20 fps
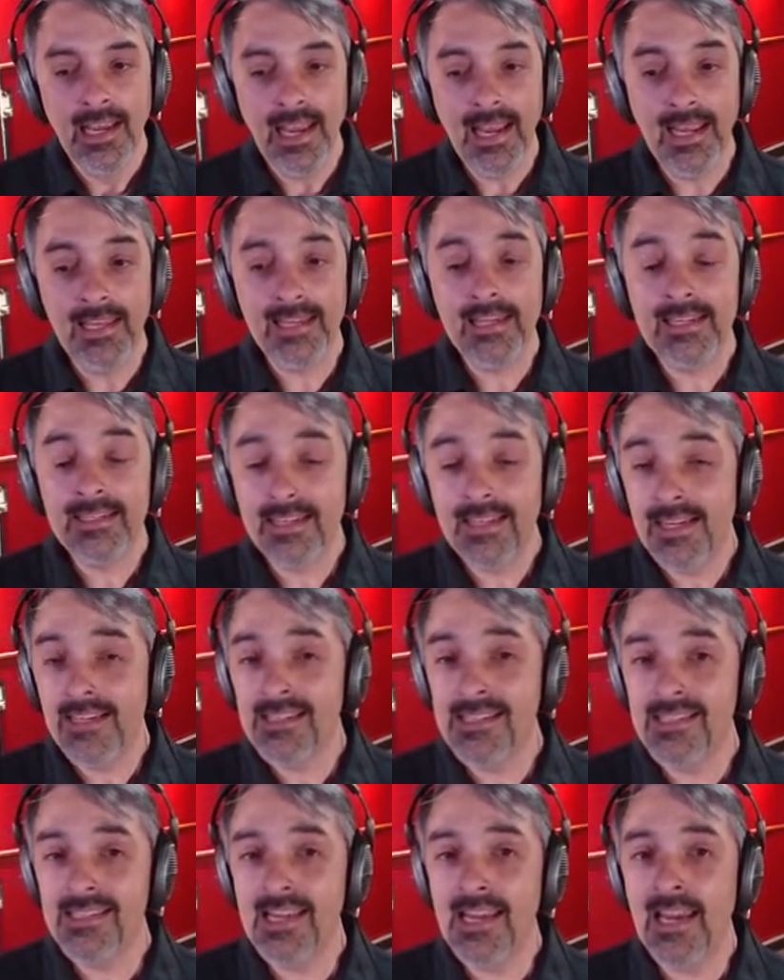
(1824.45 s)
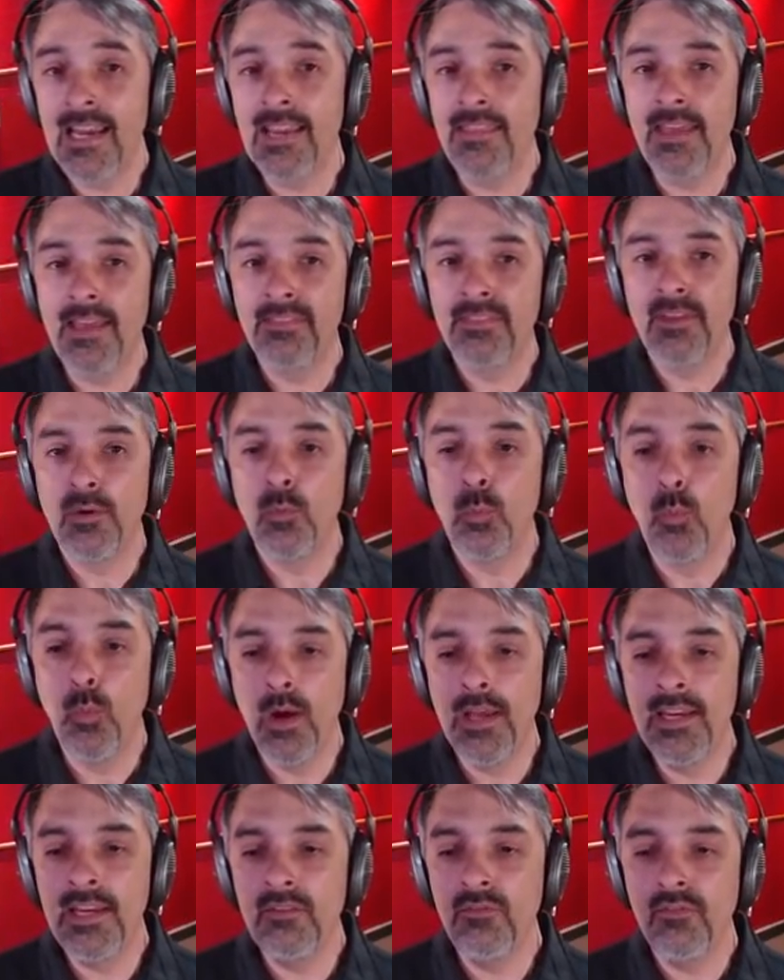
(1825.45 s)
And he does say that the
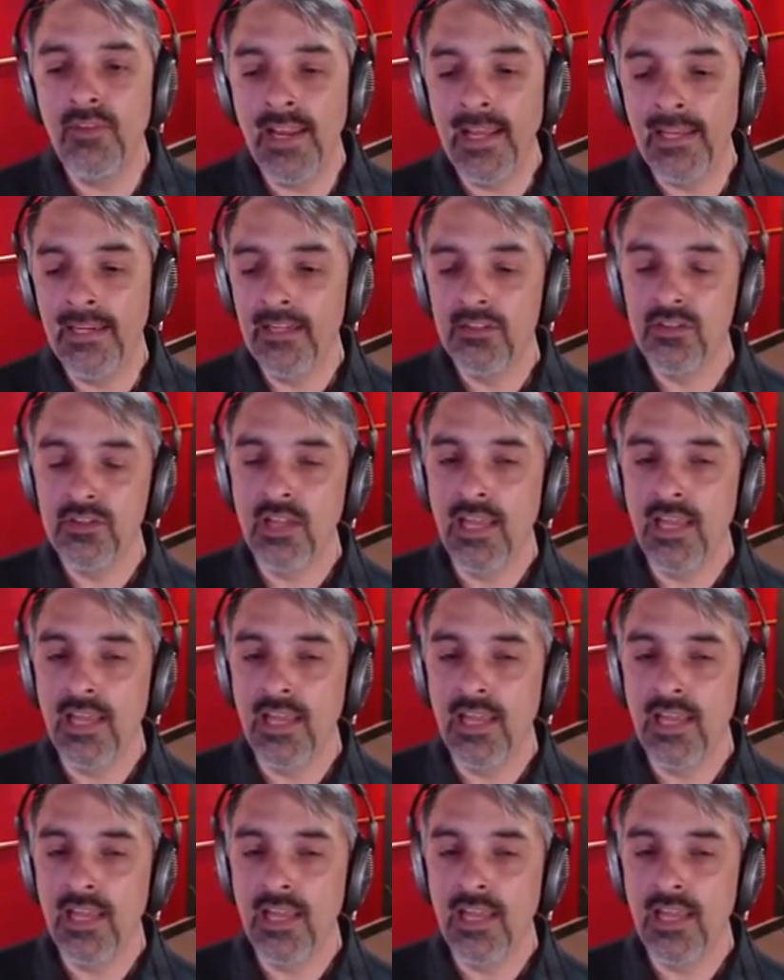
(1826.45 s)
one advantage,